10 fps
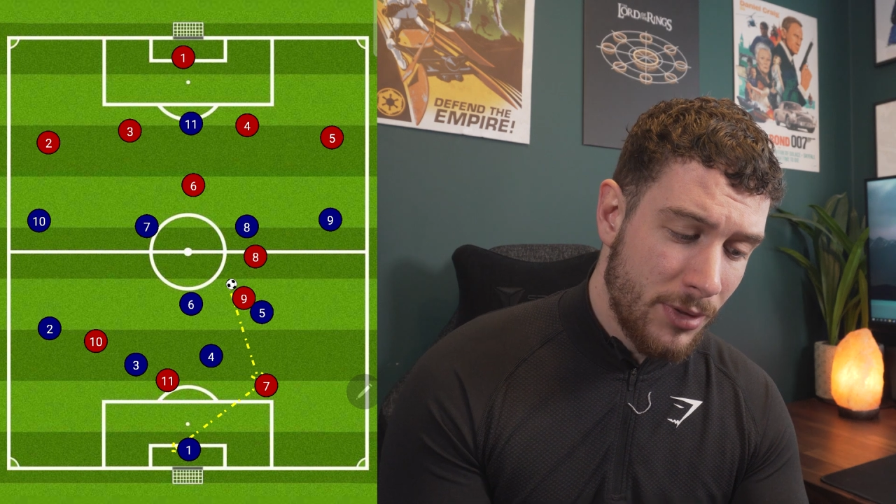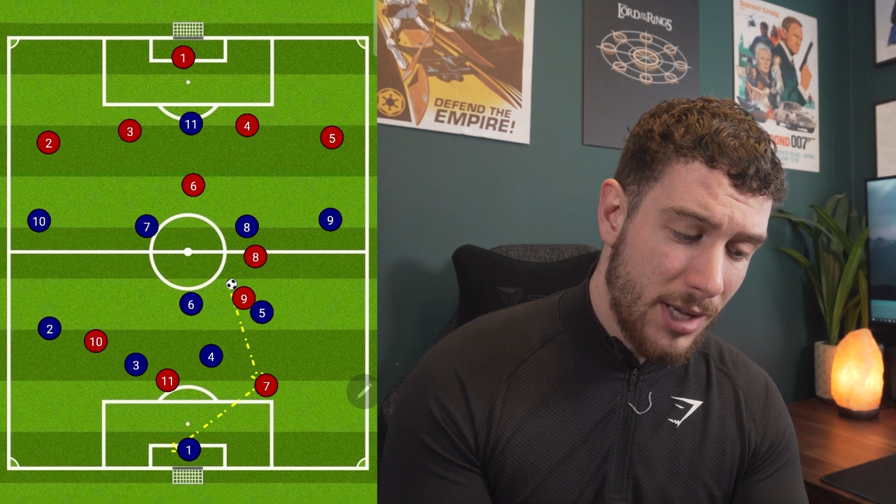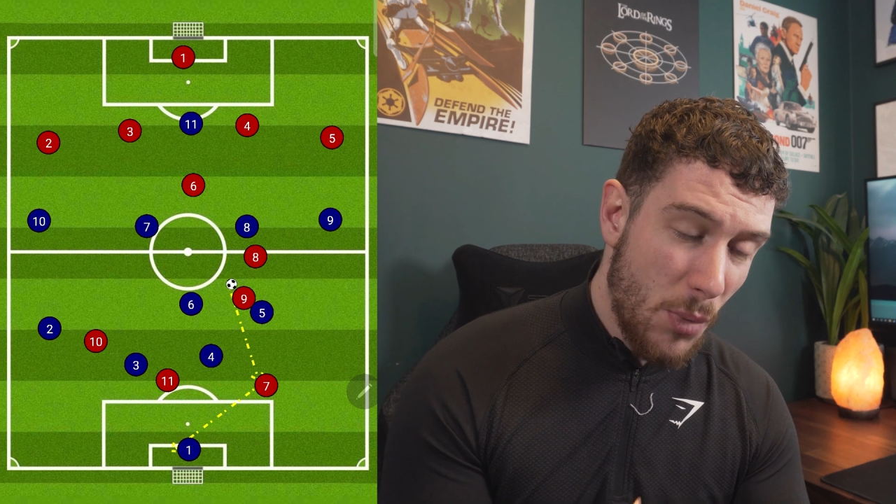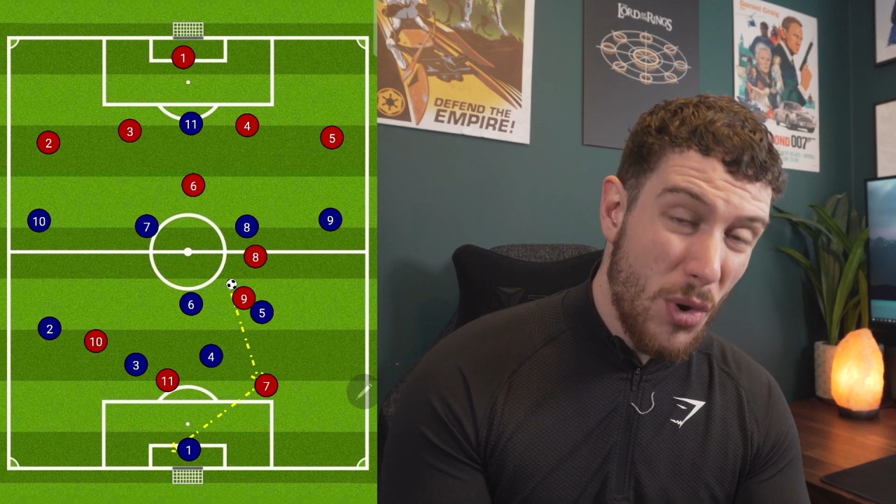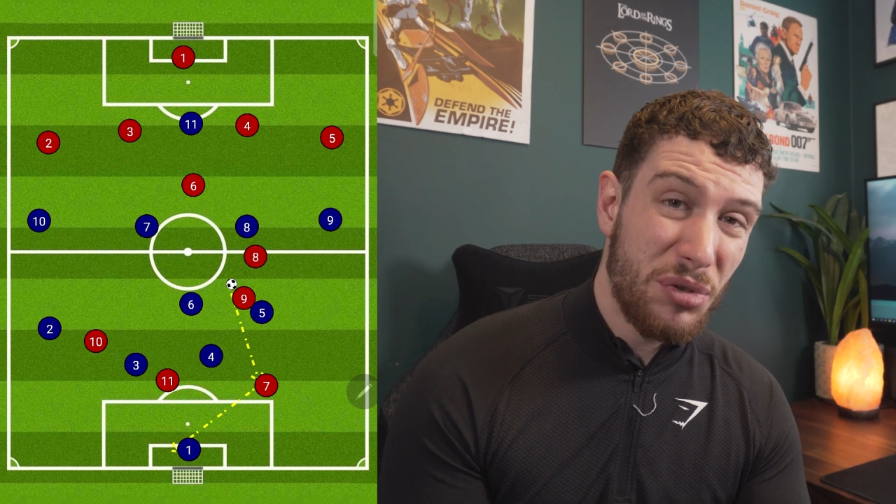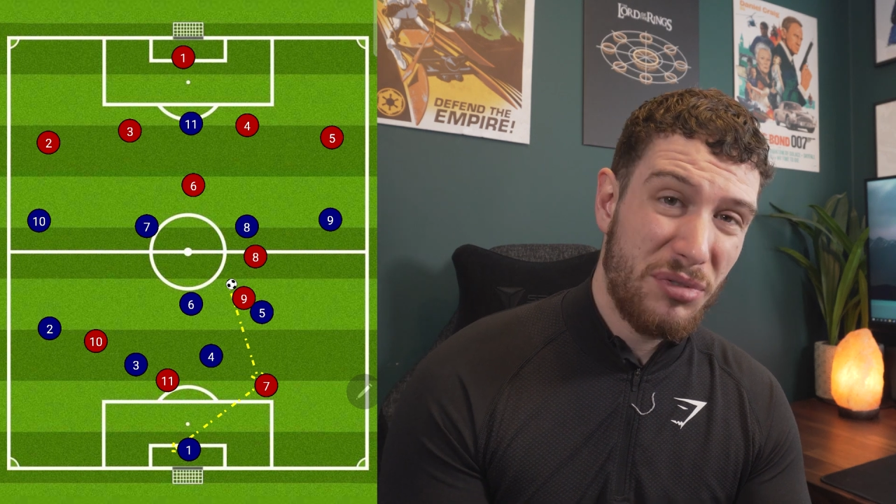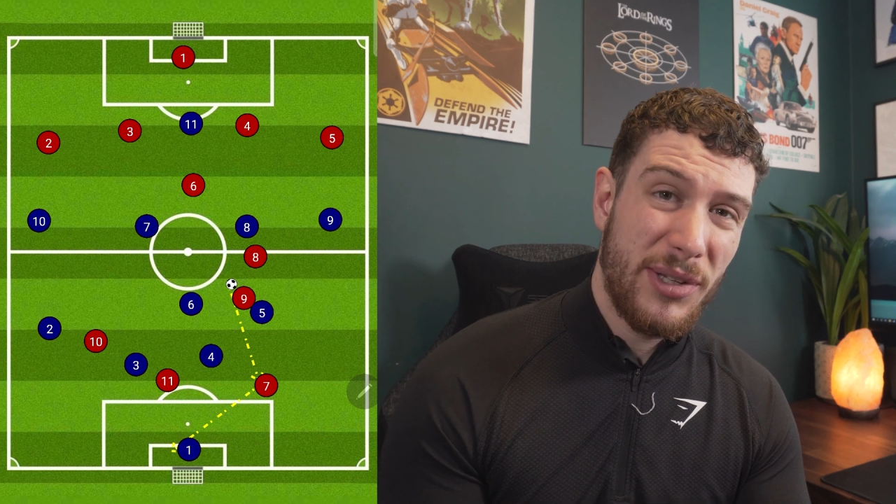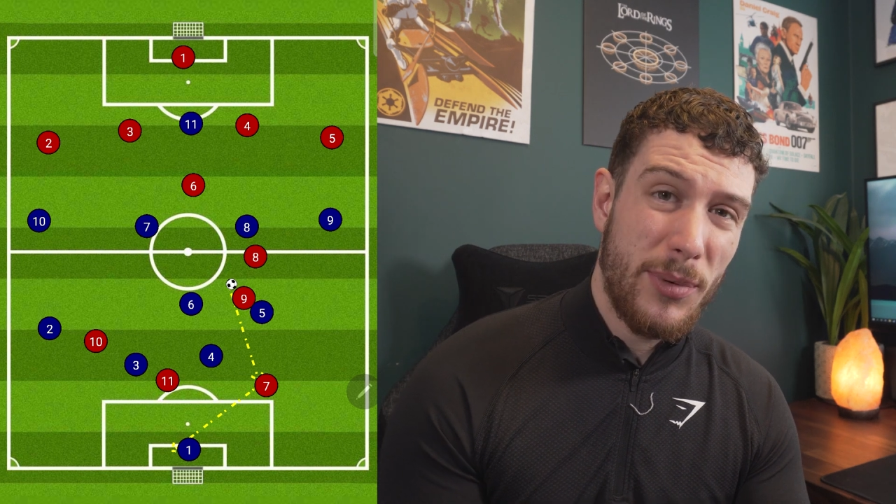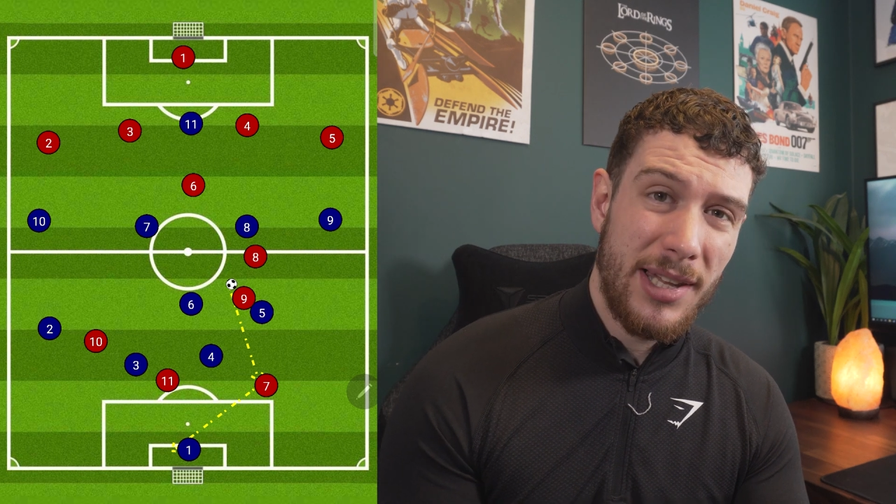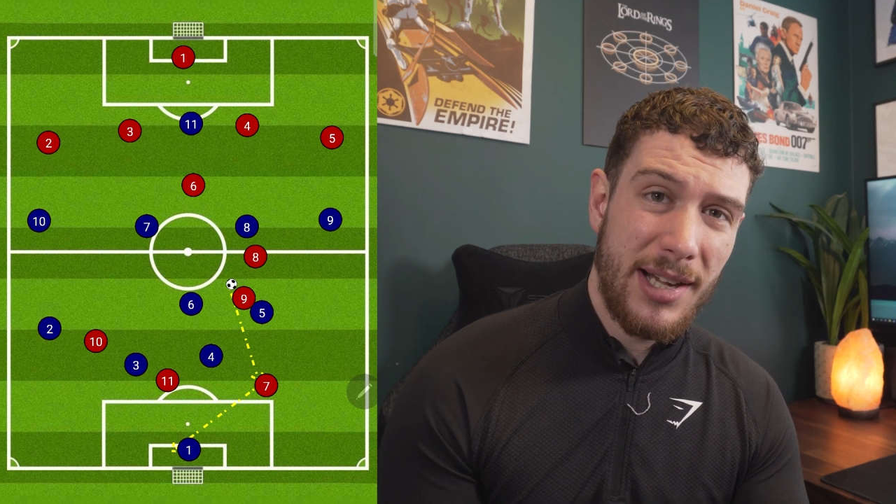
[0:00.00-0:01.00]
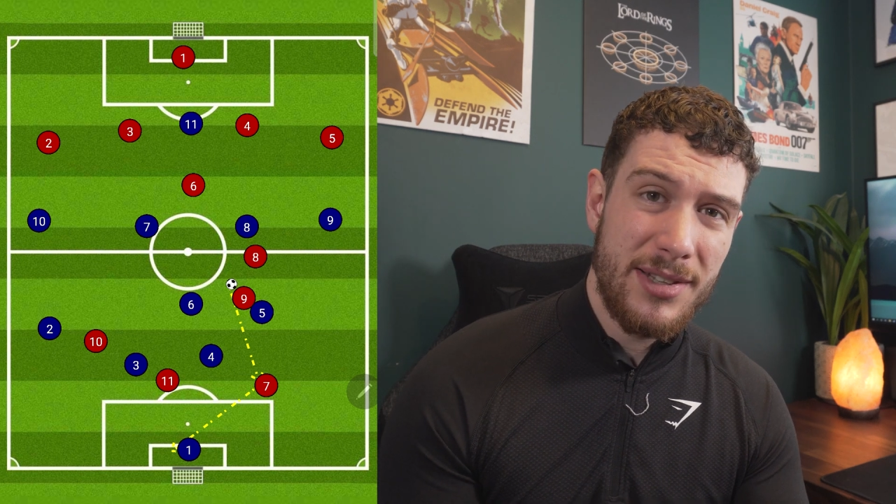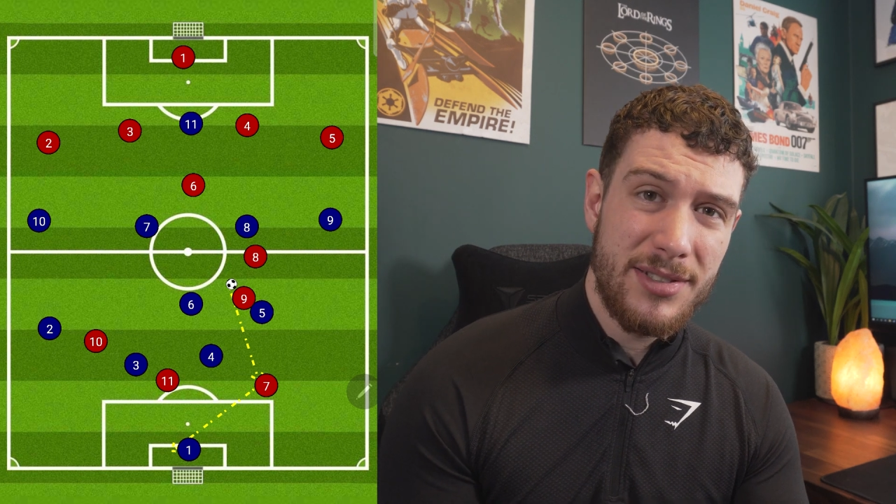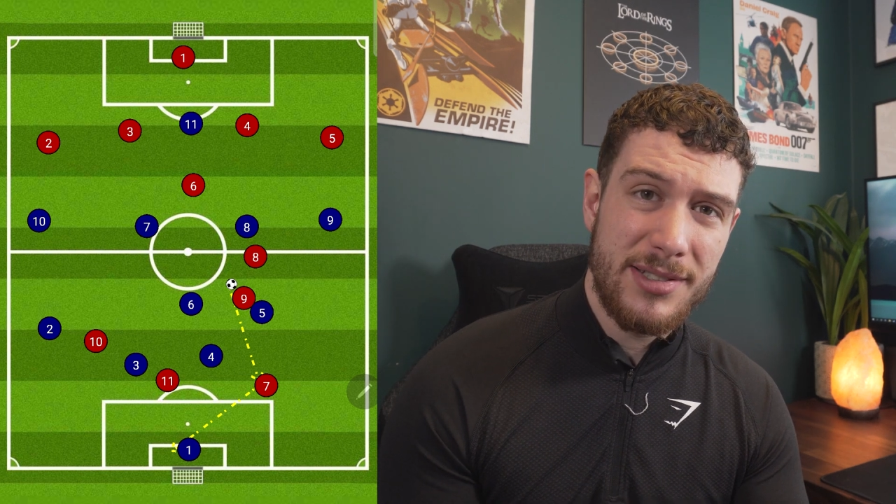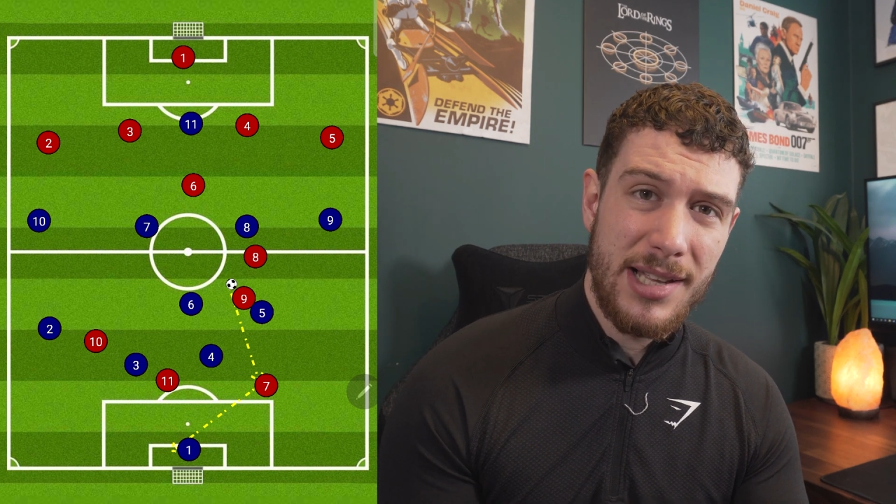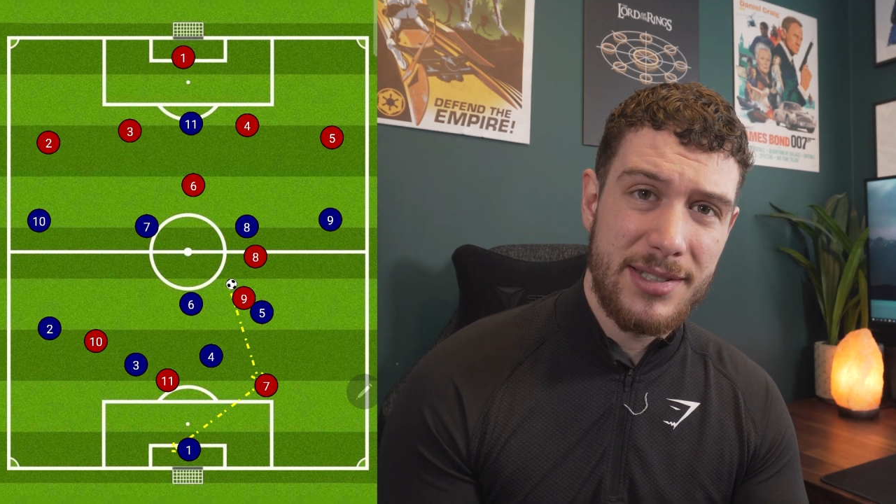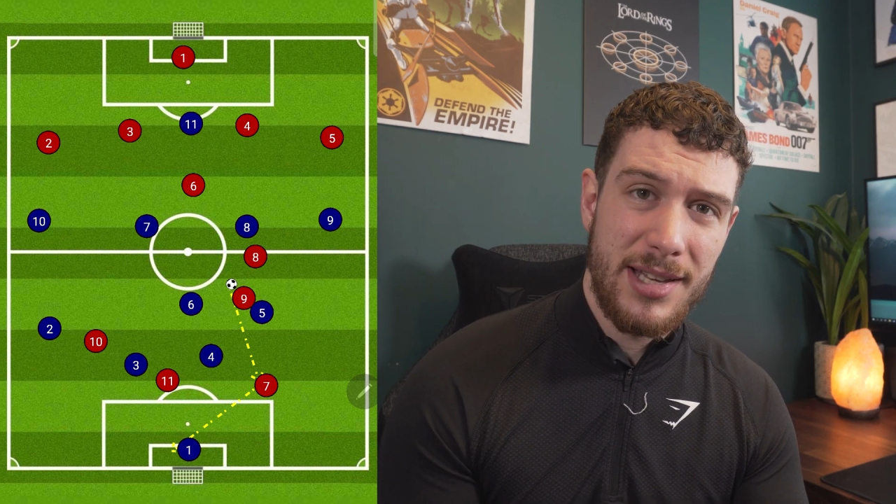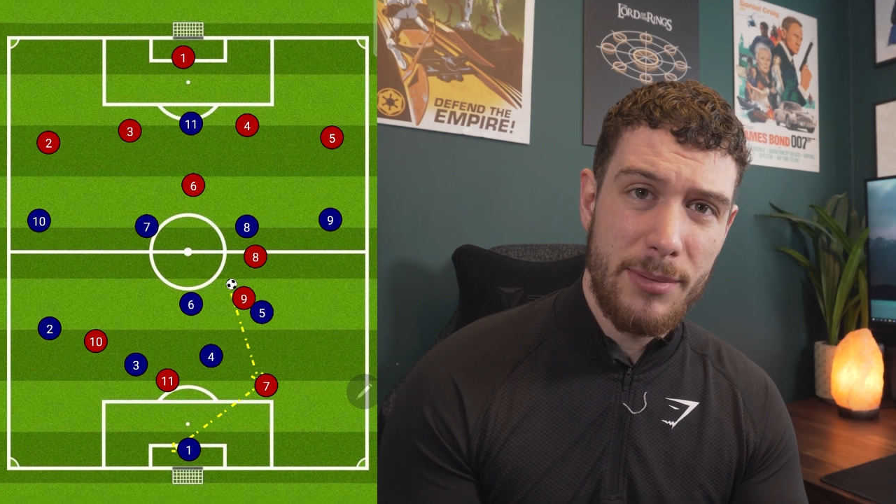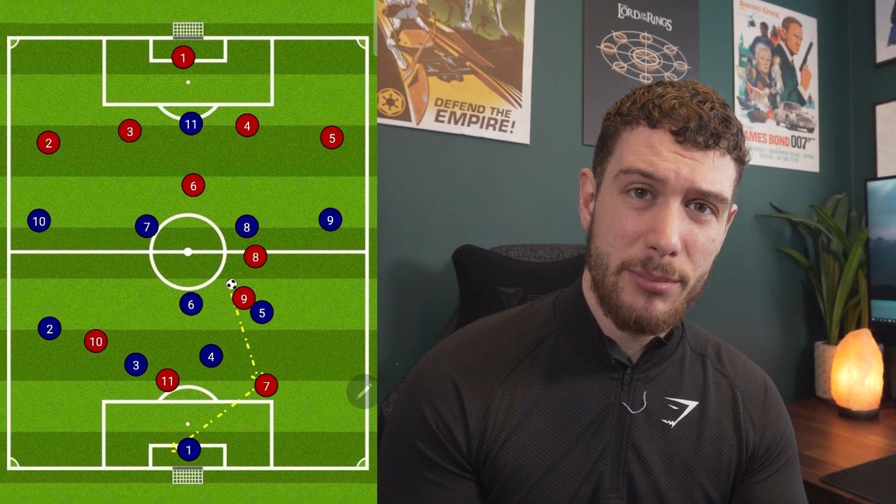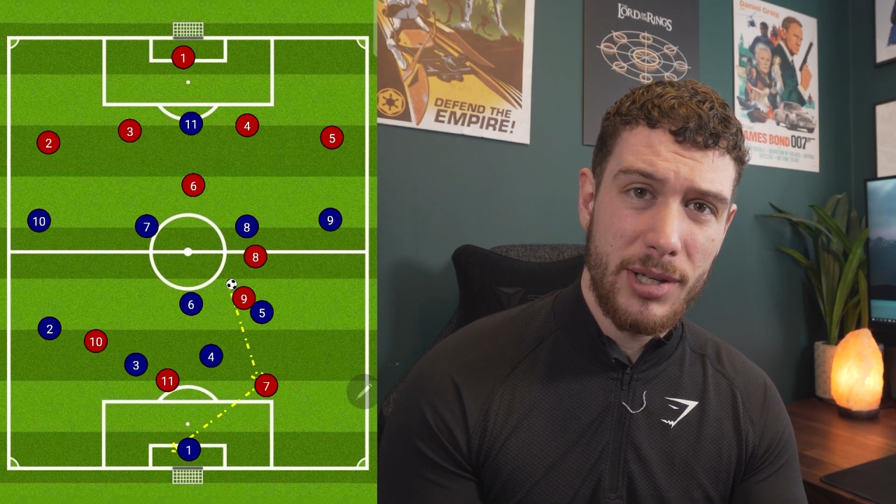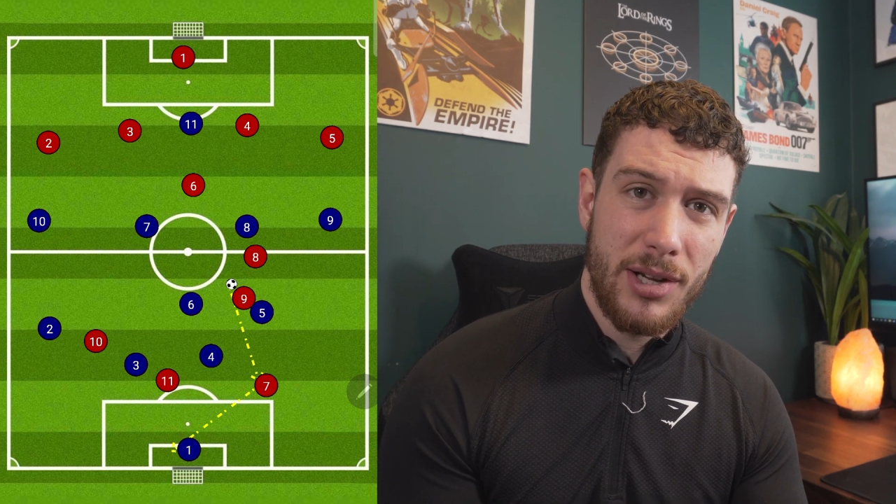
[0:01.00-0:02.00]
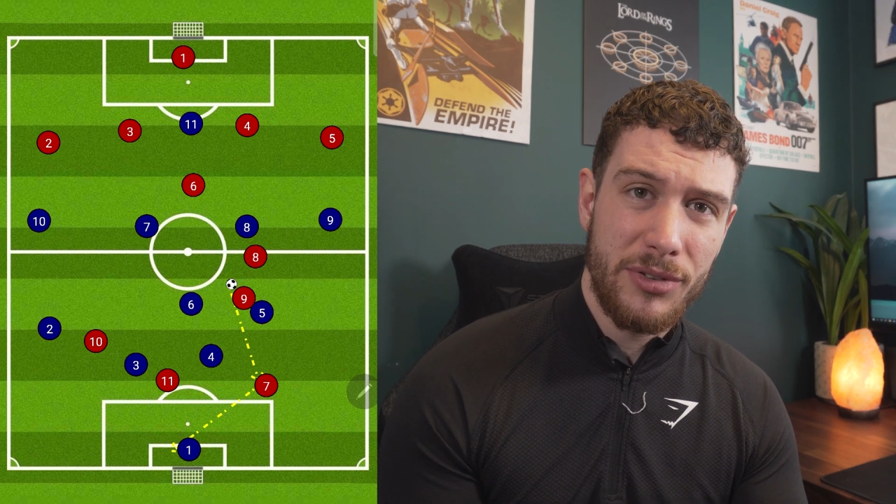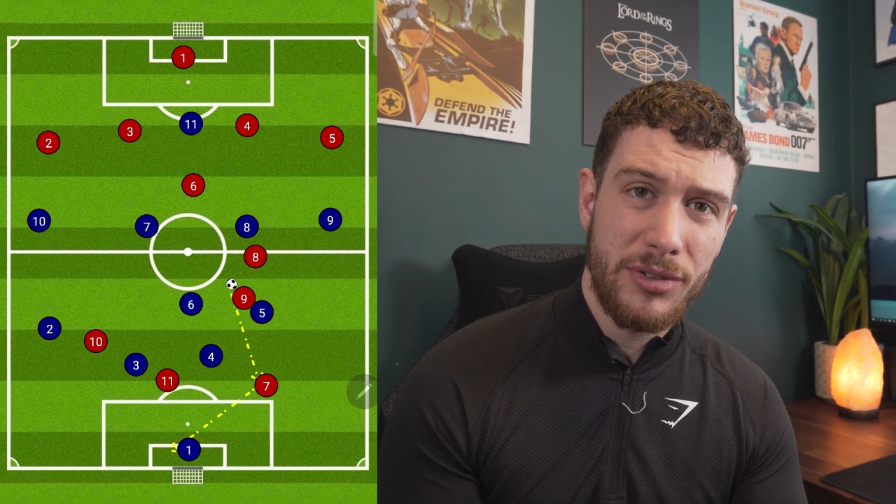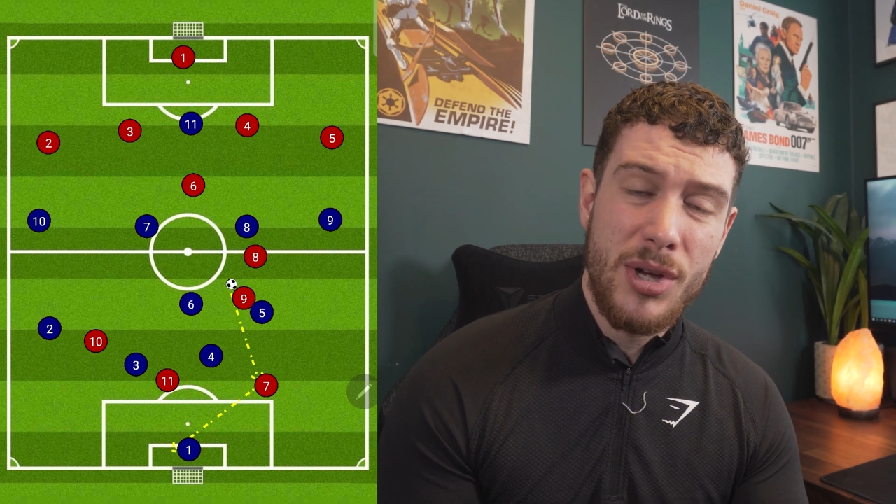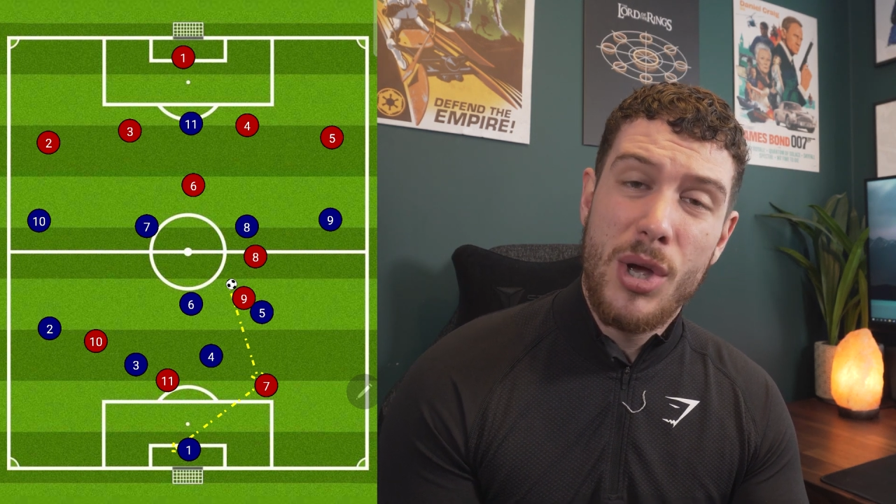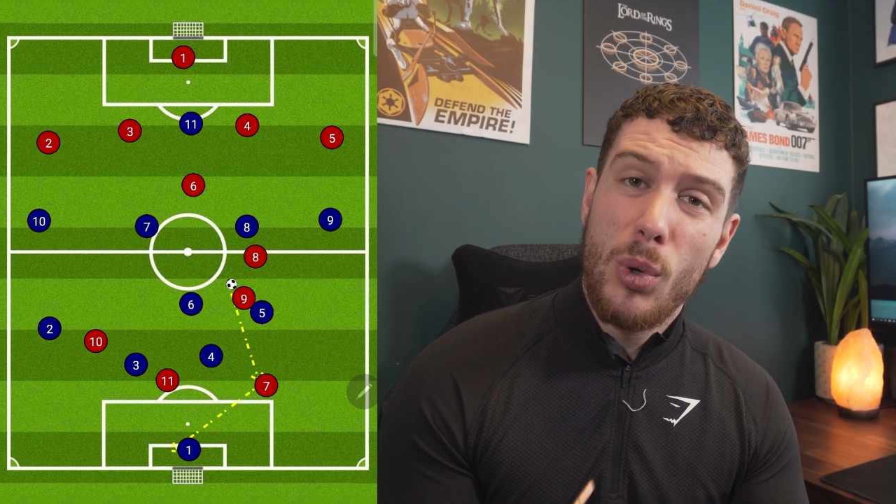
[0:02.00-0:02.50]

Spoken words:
it worked really well against us last time because